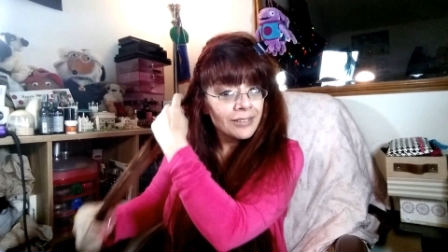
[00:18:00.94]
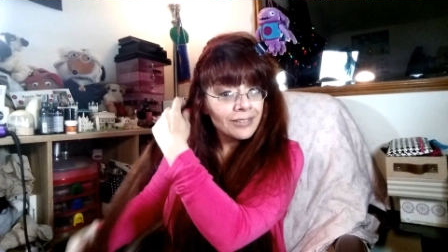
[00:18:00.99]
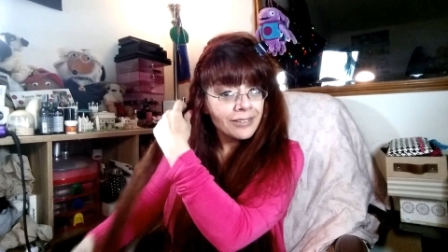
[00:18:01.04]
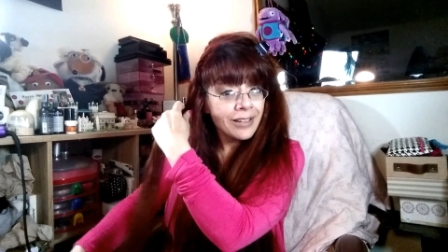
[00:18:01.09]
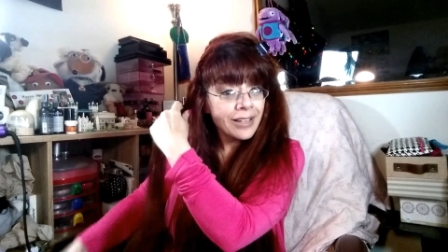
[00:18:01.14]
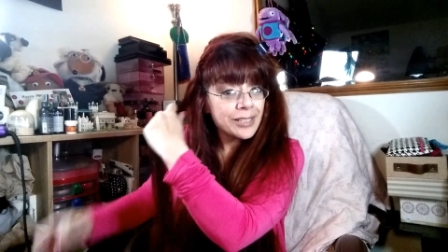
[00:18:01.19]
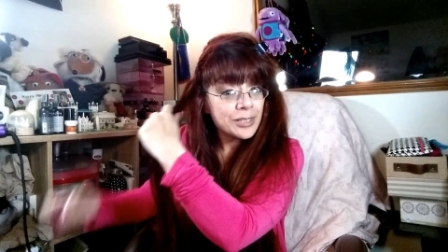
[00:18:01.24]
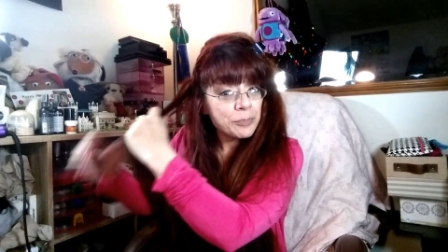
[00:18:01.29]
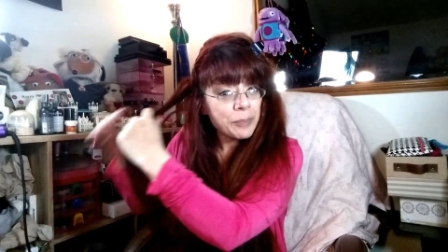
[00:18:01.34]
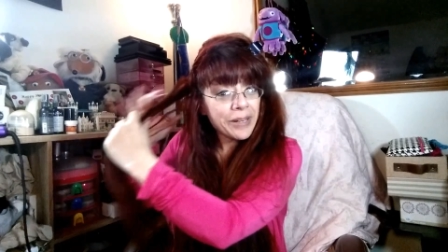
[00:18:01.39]

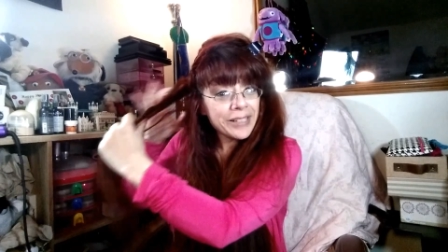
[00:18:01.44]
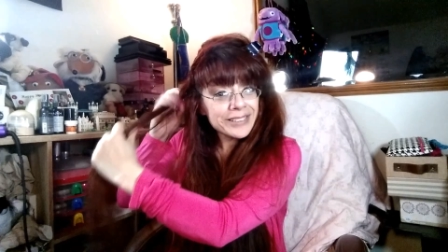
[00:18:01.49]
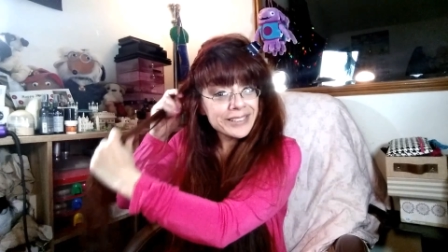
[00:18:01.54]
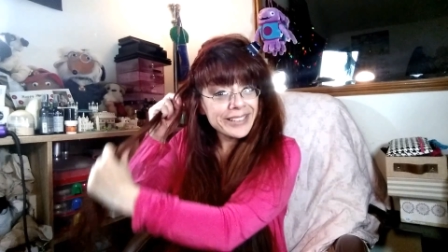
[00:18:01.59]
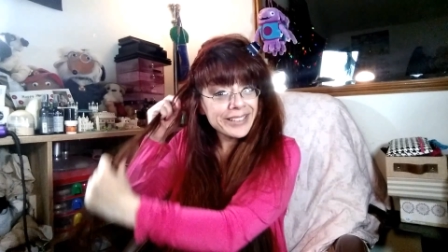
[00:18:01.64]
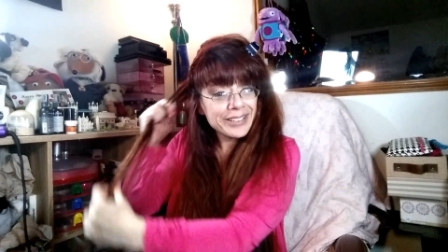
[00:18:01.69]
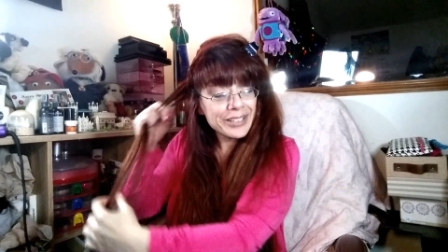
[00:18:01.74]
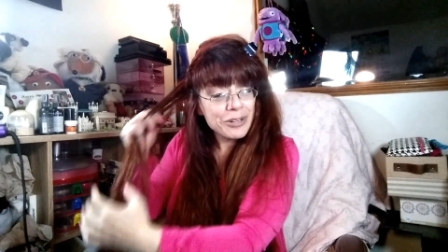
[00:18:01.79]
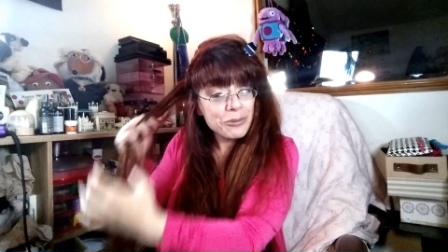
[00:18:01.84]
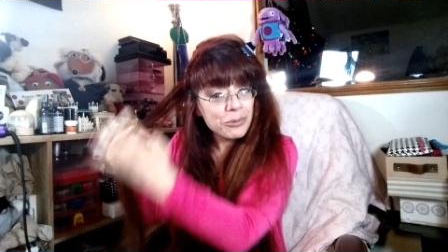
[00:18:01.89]
That's
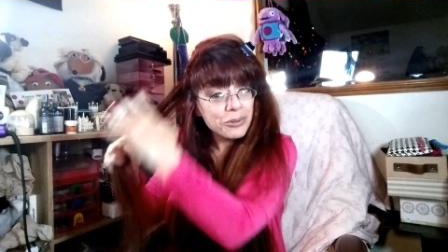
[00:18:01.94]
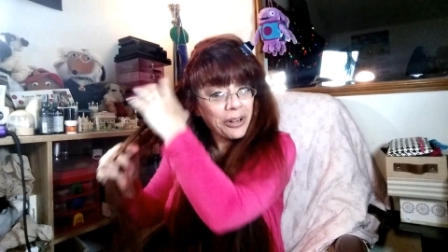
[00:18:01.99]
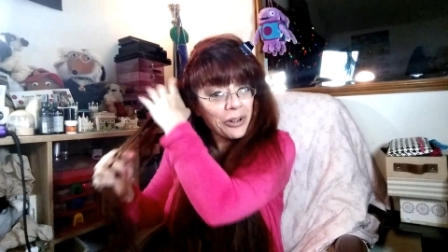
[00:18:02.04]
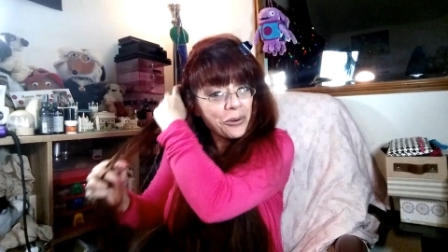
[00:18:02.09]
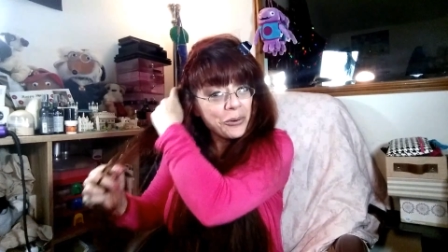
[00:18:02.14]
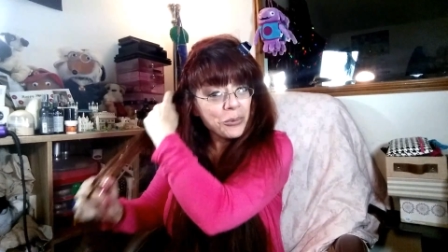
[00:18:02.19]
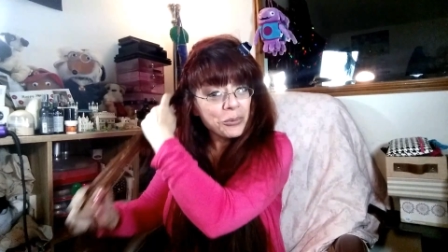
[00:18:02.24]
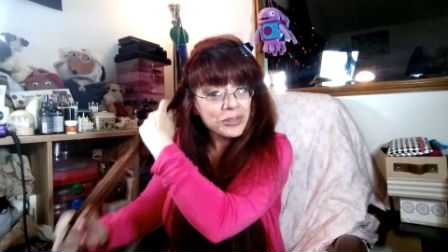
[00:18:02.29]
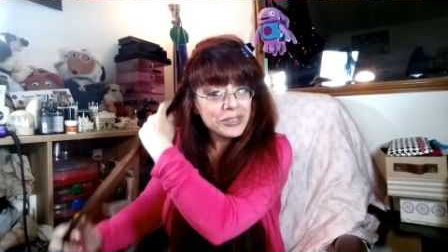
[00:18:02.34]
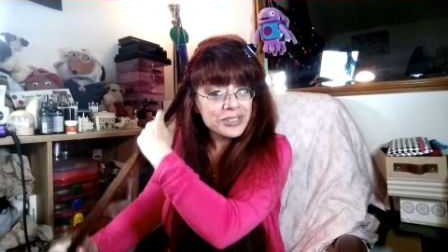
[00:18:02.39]
basically what I
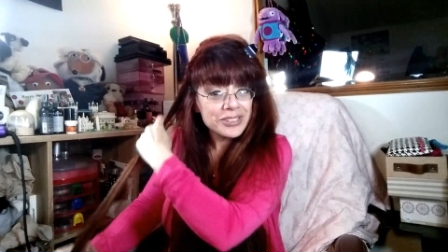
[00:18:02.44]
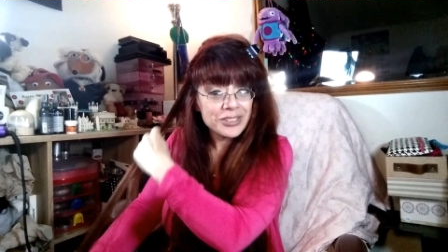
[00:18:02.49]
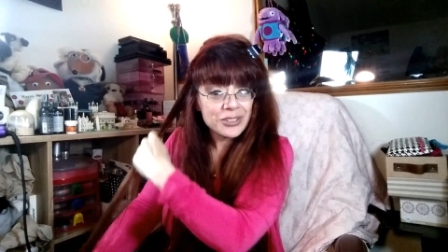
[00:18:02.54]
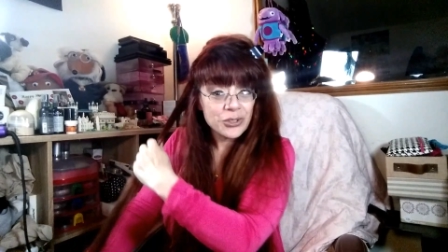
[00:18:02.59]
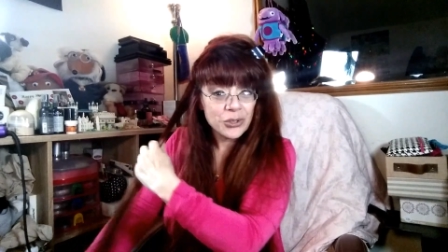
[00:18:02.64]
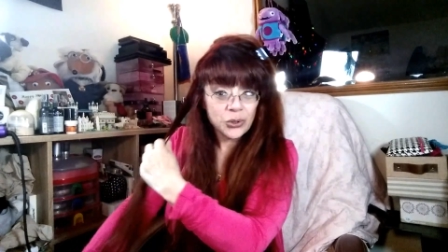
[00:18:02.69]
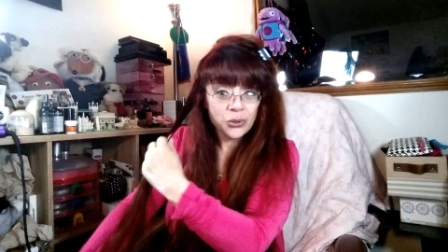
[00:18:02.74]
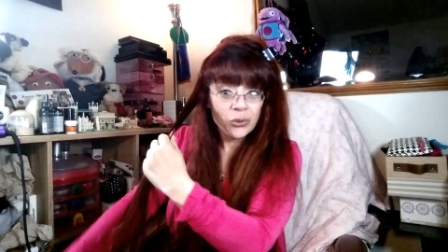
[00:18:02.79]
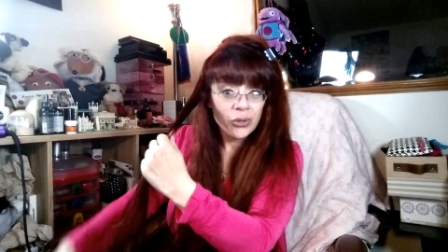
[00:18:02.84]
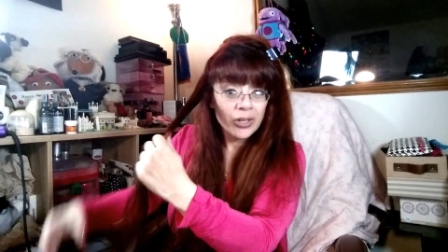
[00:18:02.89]
always
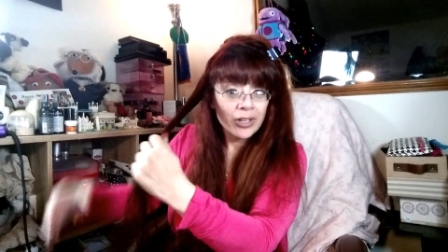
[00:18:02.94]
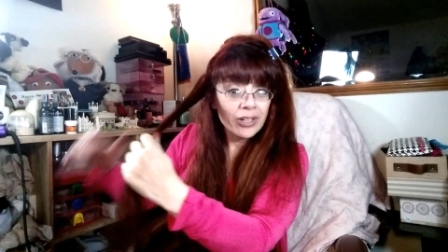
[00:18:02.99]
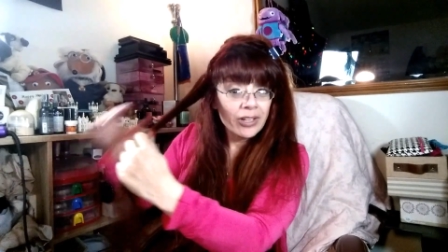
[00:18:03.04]
do.